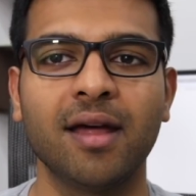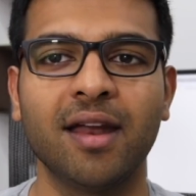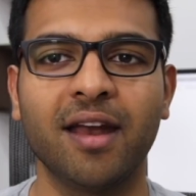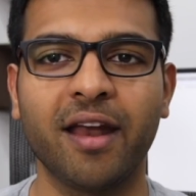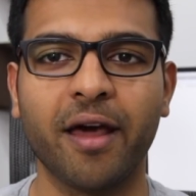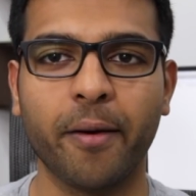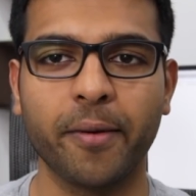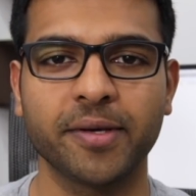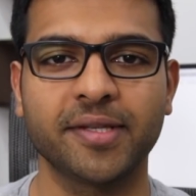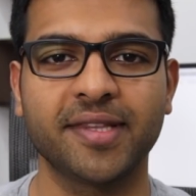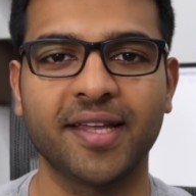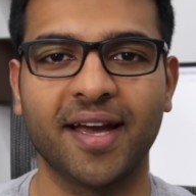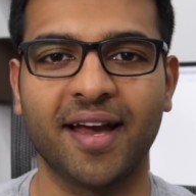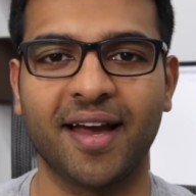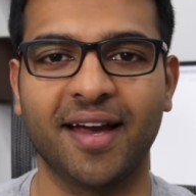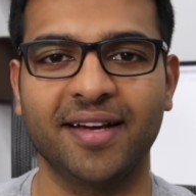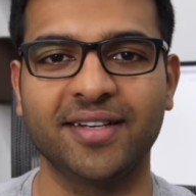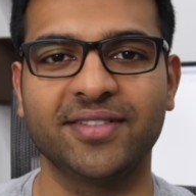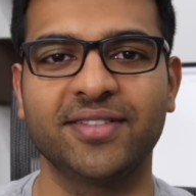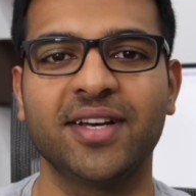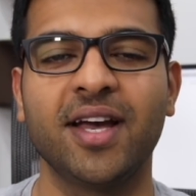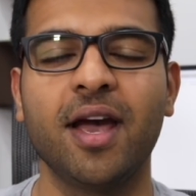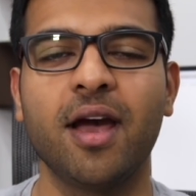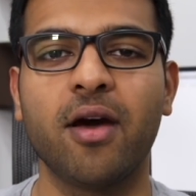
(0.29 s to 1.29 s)
Namaste
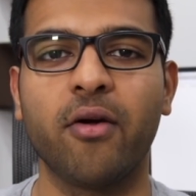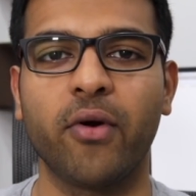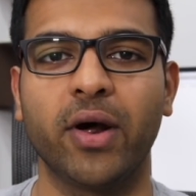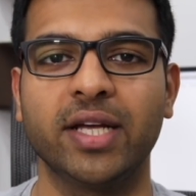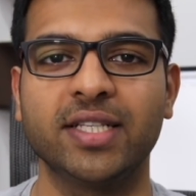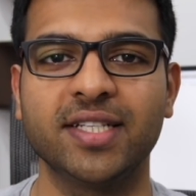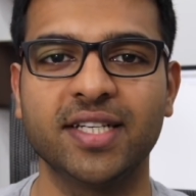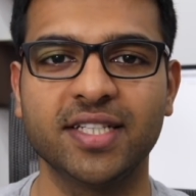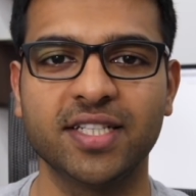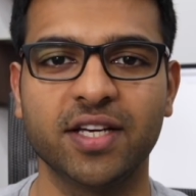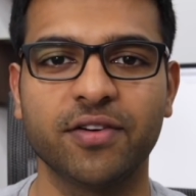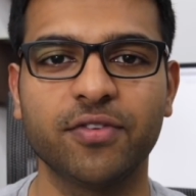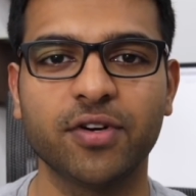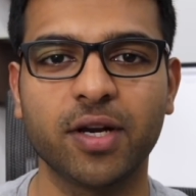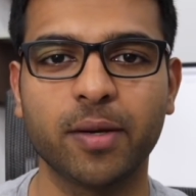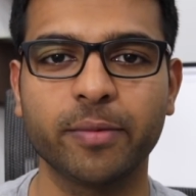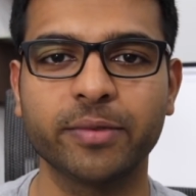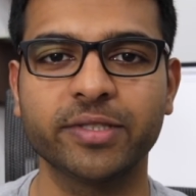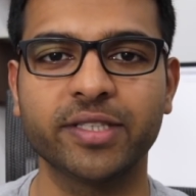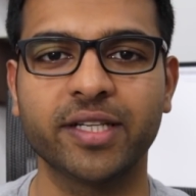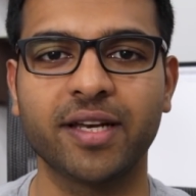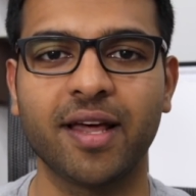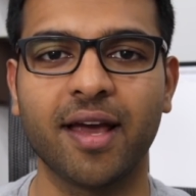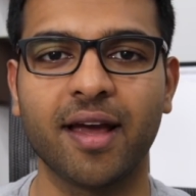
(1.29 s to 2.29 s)
guys, Rajesh here for
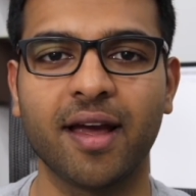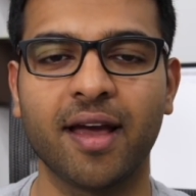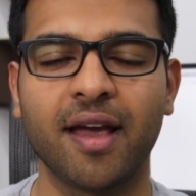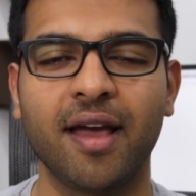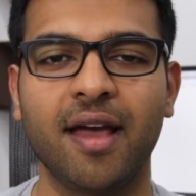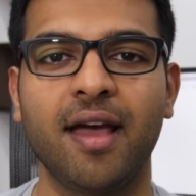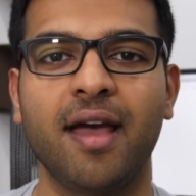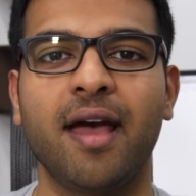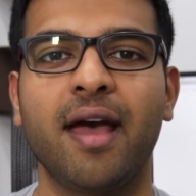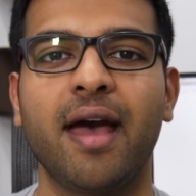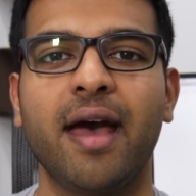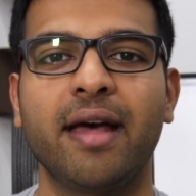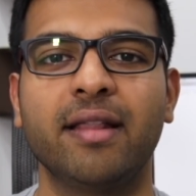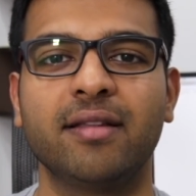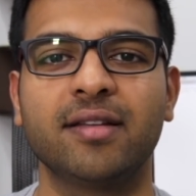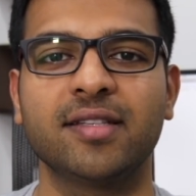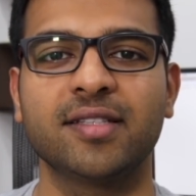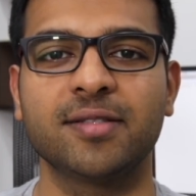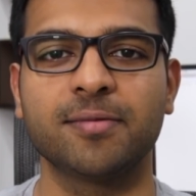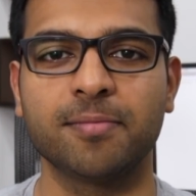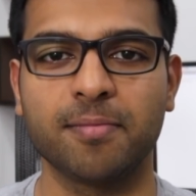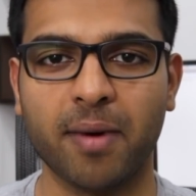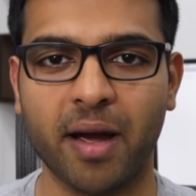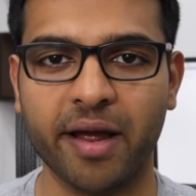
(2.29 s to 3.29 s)
Namaste Tech, and
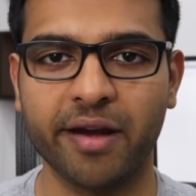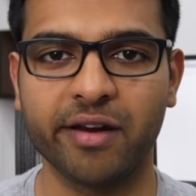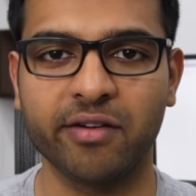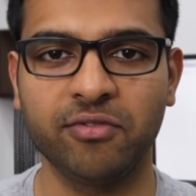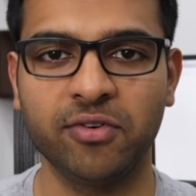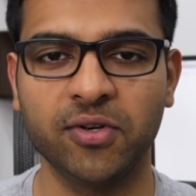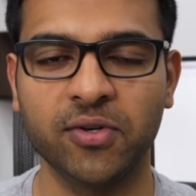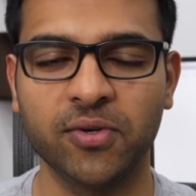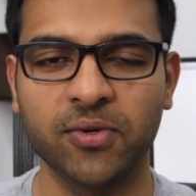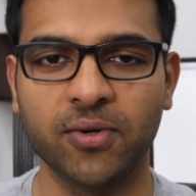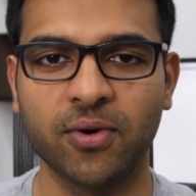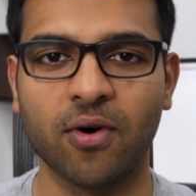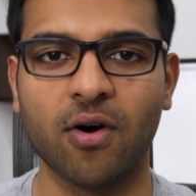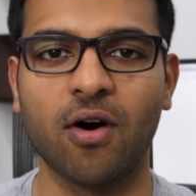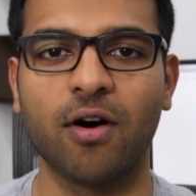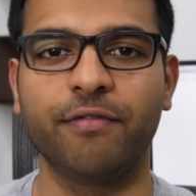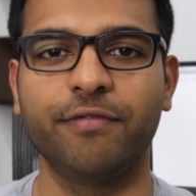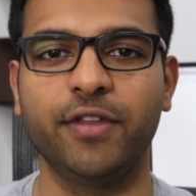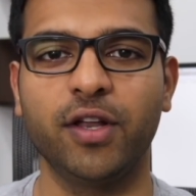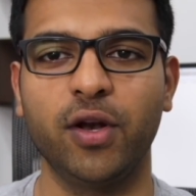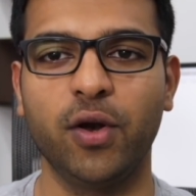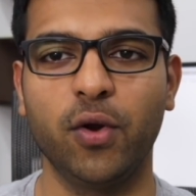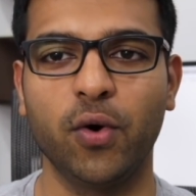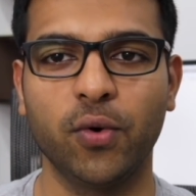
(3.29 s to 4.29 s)
this is my review
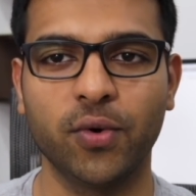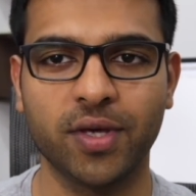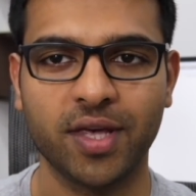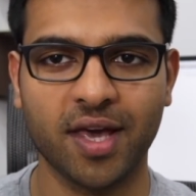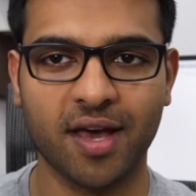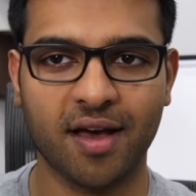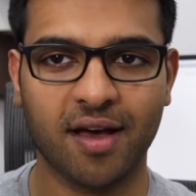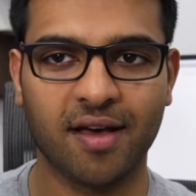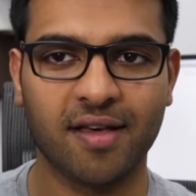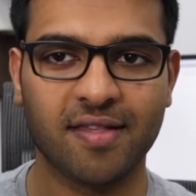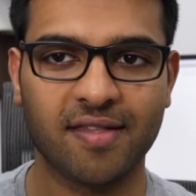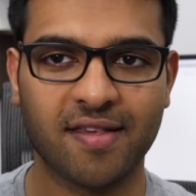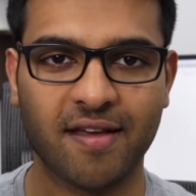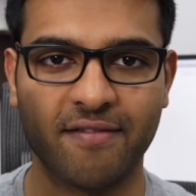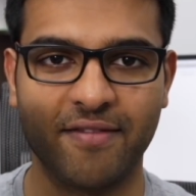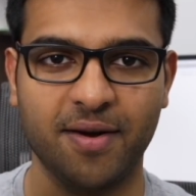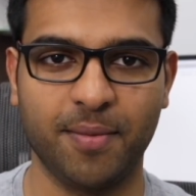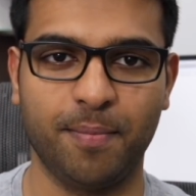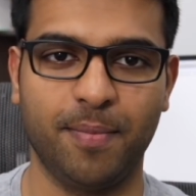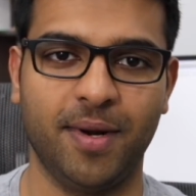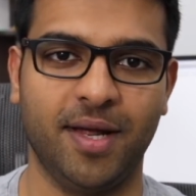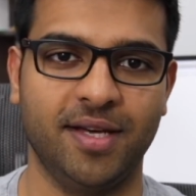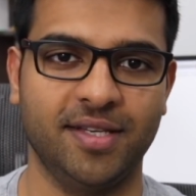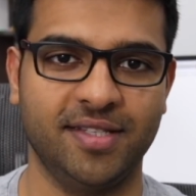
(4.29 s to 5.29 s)
of the Nokia
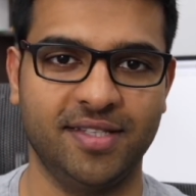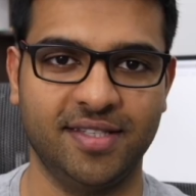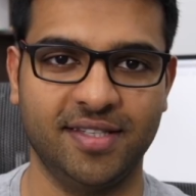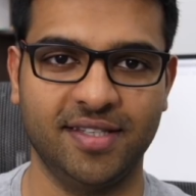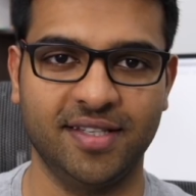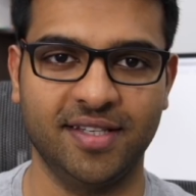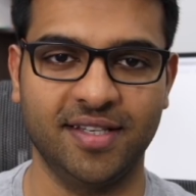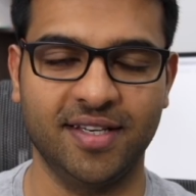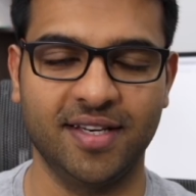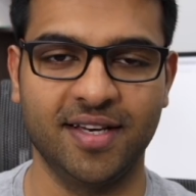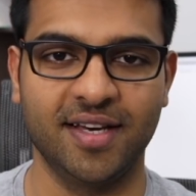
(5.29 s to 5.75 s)
7 Plus.